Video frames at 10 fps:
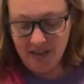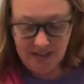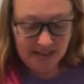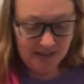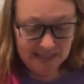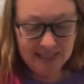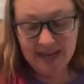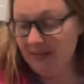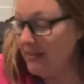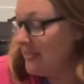need at least
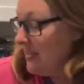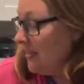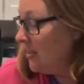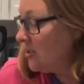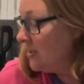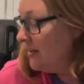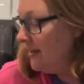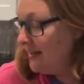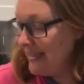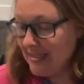10 of these in the kitchen,
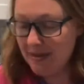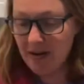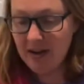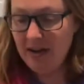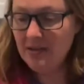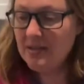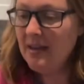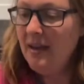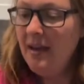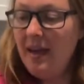at least in our house.
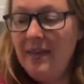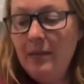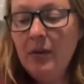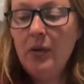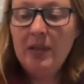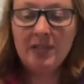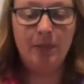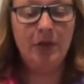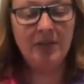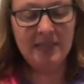And then we're going to
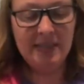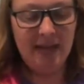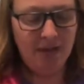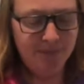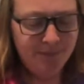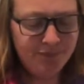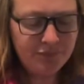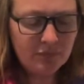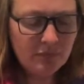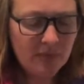put down
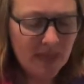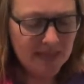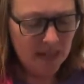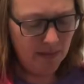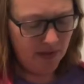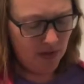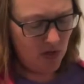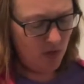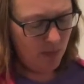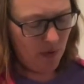some of the
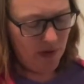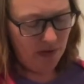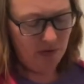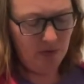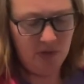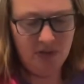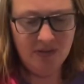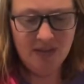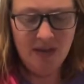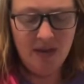no-boiled noodles.
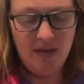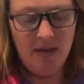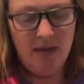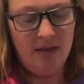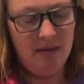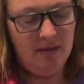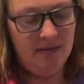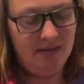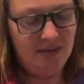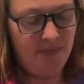
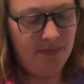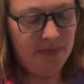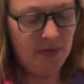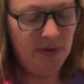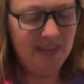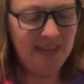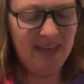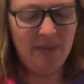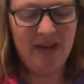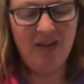So we really need
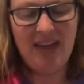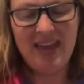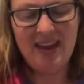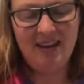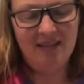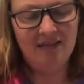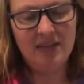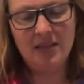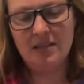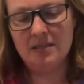about 8 of
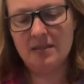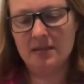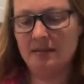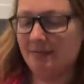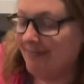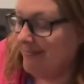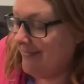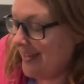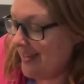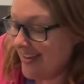these.
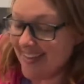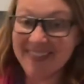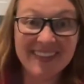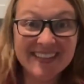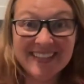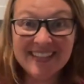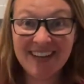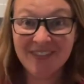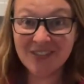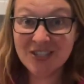This is
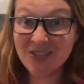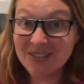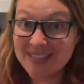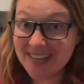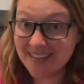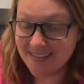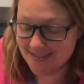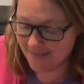enough for 2 lasagnas.